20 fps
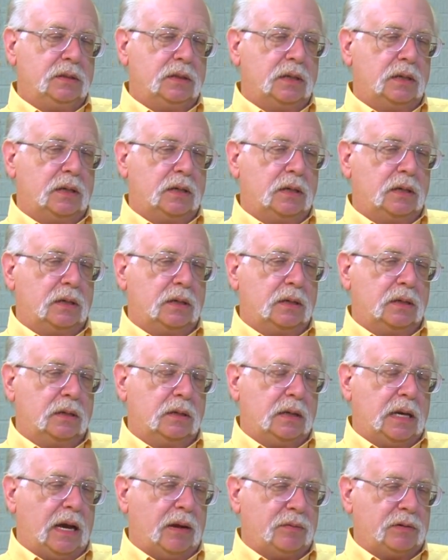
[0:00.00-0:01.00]
uh,
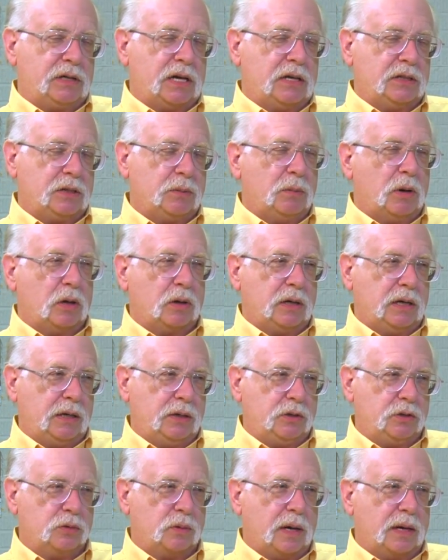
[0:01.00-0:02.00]
advertising marketing,
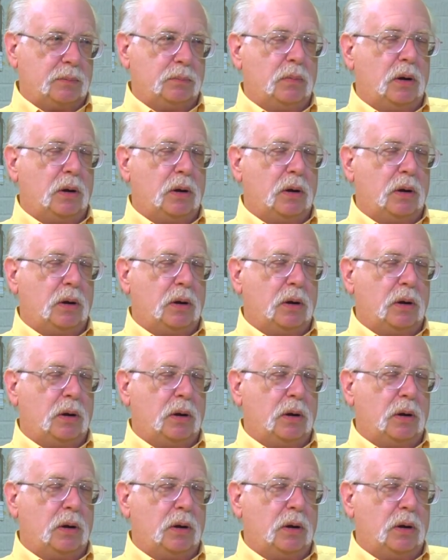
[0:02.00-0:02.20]
direct